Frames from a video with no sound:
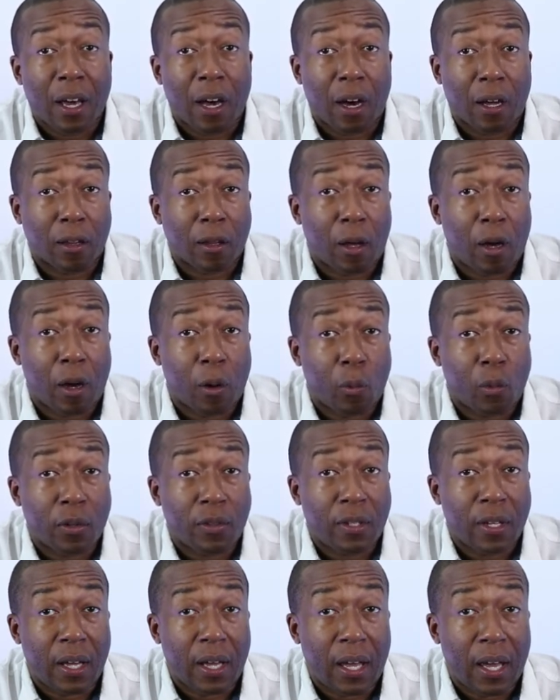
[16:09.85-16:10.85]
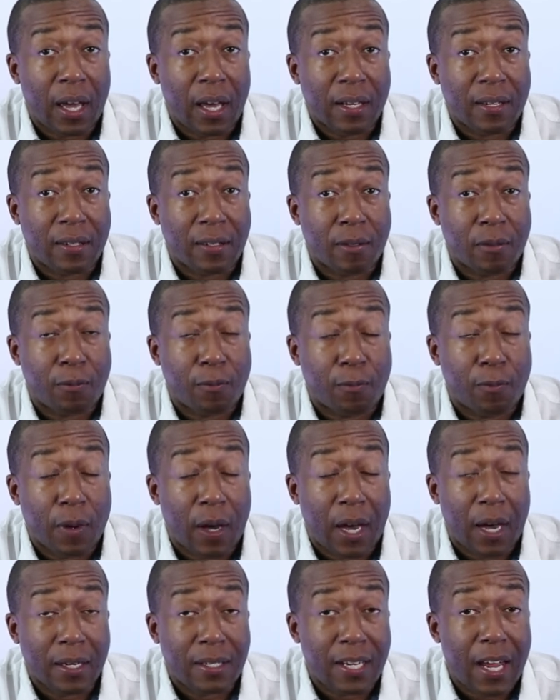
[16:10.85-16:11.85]
along with the
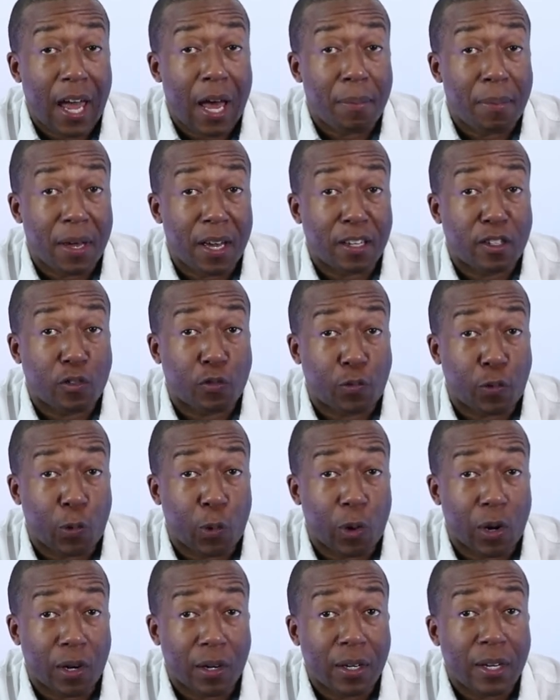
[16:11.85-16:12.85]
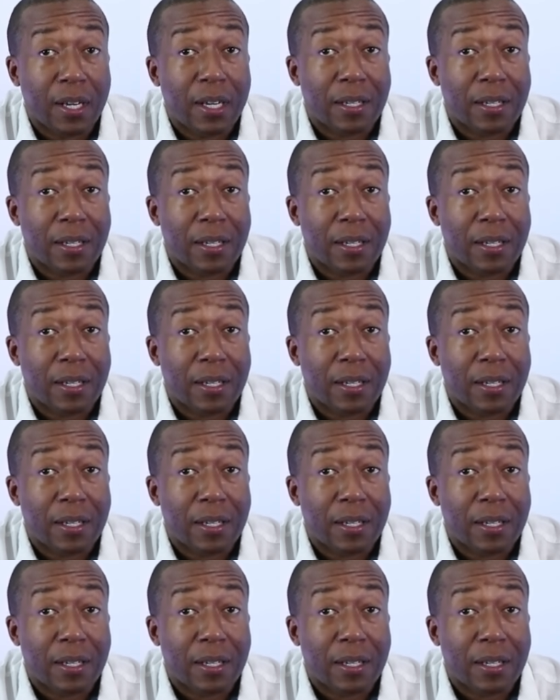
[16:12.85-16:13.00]
Tab S4.